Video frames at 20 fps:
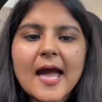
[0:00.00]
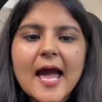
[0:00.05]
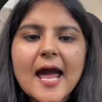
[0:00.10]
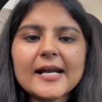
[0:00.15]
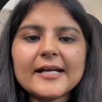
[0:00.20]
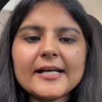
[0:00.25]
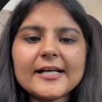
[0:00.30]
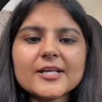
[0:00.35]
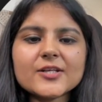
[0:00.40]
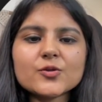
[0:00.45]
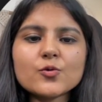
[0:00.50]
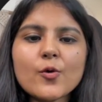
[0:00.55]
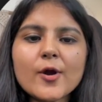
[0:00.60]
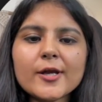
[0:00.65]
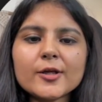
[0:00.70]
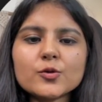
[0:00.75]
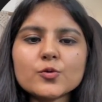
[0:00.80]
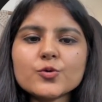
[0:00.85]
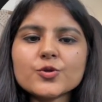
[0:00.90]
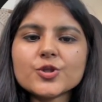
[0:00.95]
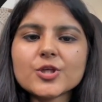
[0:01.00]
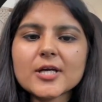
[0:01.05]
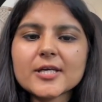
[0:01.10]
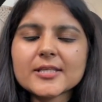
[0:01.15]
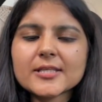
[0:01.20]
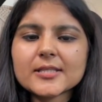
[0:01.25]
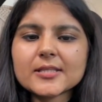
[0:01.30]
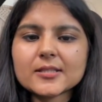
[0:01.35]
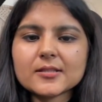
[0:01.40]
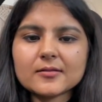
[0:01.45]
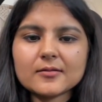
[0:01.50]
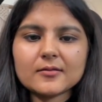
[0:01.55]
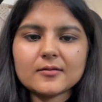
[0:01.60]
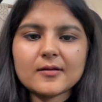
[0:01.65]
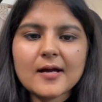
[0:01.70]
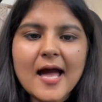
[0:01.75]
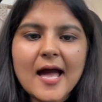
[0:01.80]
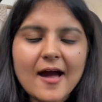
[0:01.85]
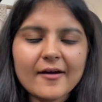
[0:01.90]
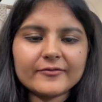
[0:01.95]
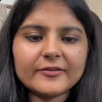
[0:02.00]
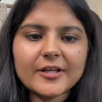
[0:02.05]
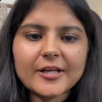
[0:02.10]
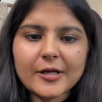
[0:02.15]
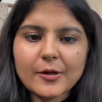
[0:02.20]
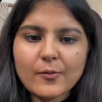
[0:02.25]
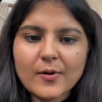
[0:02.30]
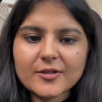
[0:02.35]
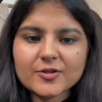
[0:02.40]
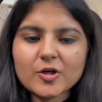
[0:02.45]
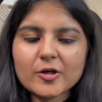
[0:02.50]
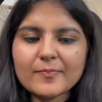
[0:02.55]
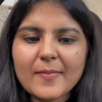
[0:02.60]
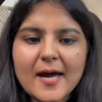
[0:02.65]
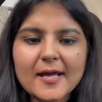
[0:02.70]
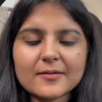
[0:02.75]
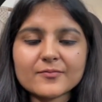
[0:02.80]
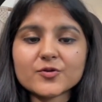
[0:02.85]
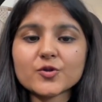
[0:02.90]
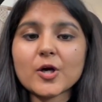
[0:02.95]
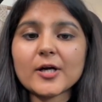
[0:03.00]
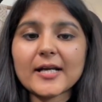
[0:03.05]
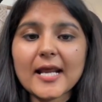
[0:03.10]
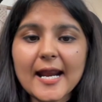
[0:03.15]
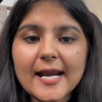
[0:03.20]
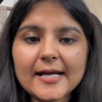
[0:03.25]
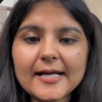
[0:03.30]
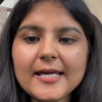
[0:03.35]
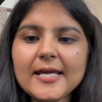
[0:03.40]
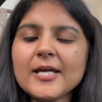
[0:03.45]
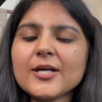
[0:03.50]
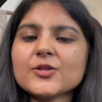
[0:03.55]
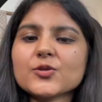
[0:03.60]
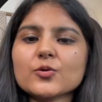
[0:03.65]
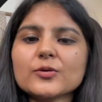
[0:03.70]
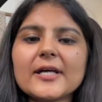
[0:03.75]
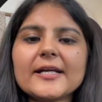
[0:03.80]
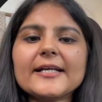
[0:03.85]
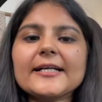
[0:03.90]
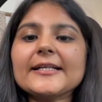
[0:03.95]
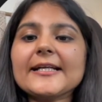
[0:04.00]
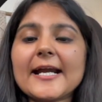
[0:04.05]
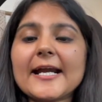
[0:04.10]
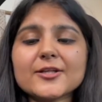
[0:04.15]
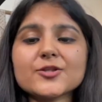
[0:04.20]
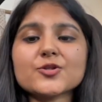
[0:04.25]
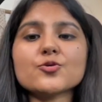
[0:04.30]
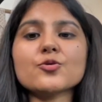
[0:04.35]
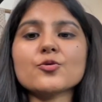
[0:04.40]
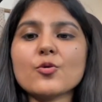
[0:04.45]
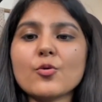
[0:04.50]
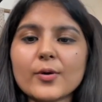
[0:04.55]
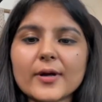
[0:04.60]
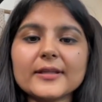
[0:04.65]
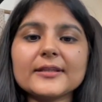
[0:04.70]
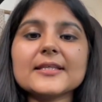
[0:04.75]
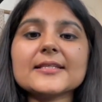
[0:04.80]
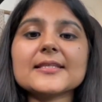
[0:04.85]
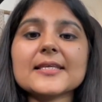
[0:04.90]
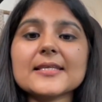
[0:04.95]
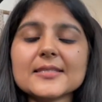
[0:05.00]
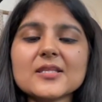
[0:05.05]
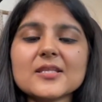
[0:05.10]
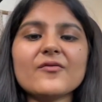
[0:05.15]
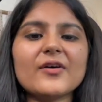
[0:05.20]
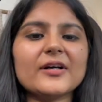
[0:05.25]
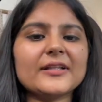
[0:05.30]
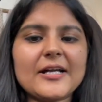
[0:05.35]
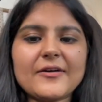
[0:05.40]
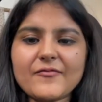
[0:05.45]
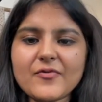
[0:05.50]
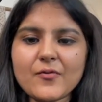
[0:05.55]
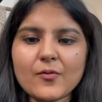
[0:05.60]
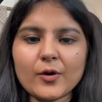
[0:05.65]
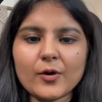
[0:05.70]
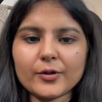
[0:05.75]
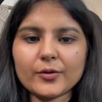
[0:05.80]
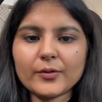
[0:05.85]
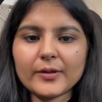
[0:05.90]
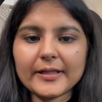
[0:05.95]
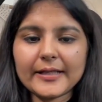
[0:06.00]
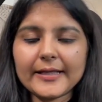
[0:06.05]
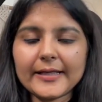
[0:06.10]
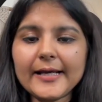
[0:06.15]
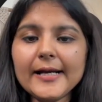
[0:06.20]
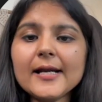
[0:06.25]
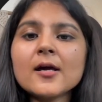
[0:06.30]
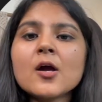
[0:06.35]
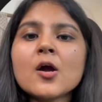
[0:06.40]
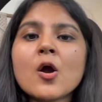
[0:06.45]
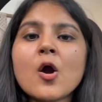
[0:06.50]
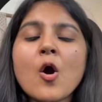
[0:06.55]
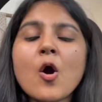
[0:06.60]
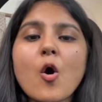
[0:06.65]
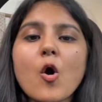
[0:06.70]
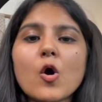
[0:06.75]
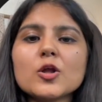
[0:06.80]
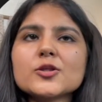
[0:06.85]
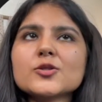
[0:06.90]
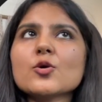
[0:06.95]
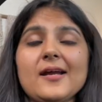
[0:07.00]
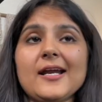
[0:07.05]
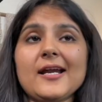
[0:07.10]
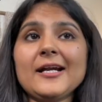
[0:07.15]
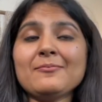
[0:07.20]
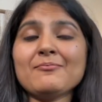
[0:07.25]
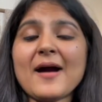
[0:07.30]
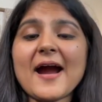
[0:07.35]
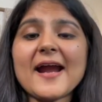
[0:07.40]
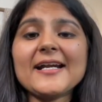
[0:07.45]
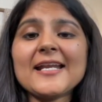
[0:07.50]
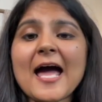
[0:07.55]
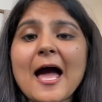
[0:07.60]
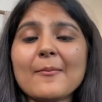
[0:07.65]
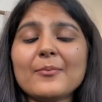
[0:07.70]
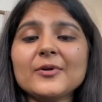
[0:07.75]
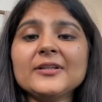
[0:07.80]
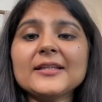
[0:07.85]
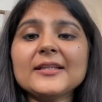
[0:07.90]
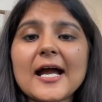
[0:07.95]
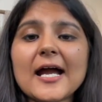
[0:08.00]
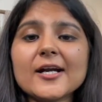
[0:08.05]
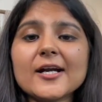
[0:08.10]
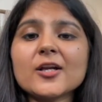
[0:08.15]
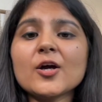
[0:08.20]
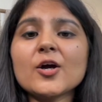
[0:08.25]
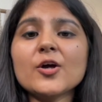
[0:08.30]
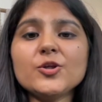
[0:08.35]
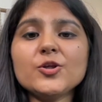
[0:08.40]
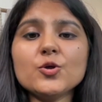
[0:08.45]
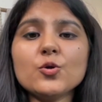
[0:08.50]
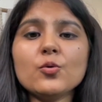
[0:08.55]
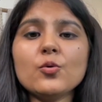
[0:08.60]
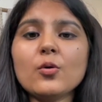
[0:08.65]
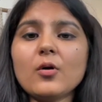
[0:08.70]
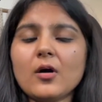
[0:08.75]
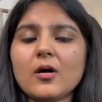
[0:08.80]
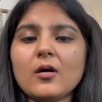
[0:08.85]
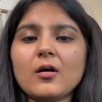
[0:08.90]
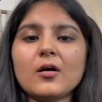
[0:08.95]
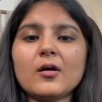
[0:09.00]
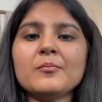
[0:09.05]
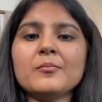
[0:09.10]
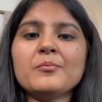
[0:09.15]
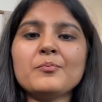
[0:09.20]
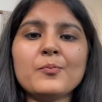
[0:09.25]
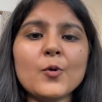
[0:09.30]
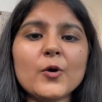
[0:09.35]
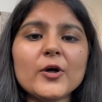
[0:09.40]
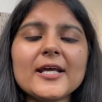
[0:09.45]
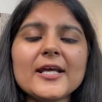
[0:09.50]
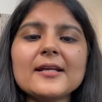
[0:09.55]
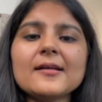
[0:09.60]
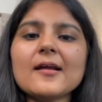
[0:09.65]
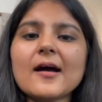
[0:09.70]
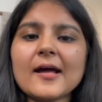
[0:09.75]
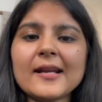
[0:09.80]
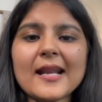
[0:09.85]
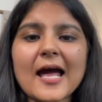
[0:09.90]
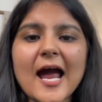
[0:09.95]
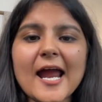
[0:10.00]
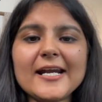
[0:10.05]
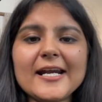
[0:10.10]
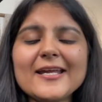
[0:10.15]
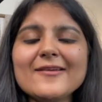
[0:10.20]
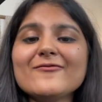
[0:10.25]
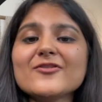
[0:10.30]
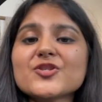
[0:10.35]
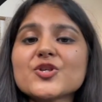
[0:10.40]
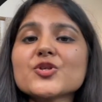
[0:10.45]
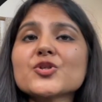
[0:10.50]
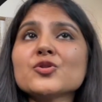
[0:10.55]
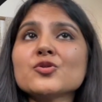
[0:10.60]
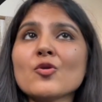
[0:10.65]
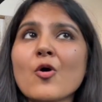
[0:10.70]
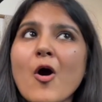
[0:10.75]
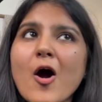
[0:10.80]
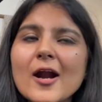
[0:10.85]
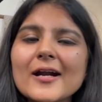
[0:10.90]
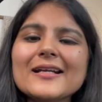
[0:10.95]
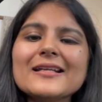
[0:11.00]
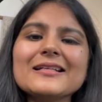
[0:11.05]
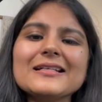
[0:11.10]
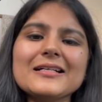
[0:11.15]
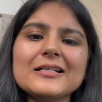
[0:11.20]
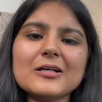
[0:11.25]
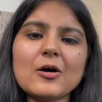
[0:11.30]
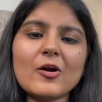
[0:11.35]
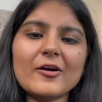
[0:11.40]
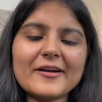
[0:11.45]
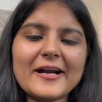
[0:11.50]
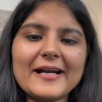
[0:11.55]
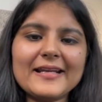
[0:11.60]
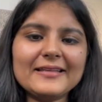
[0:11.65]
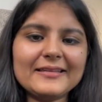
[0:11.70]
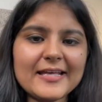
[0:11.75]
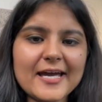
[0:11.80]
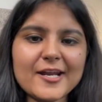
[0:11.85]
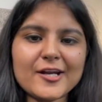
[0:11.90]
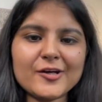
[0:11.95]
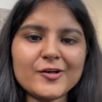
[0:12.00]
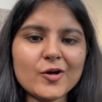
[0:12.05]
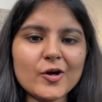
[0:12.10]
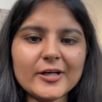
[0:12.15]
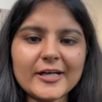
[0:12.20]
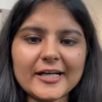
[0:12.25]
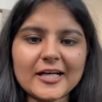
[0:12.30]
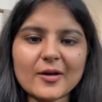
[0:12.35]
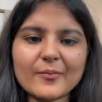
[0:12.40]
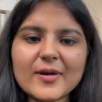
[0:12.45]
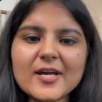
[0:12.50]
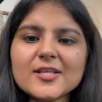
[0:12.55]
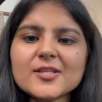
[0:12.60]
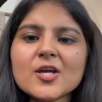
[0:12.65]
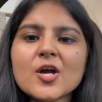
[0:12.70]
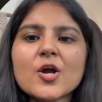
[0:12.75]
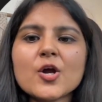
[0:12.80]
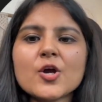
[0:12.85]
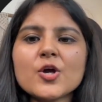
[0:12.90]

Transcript: And it is going to just have the request.params.id so that it gets to know, okay, this is the one that we want to delete. Also, it might happen that you put in an ID which is not already there in your database.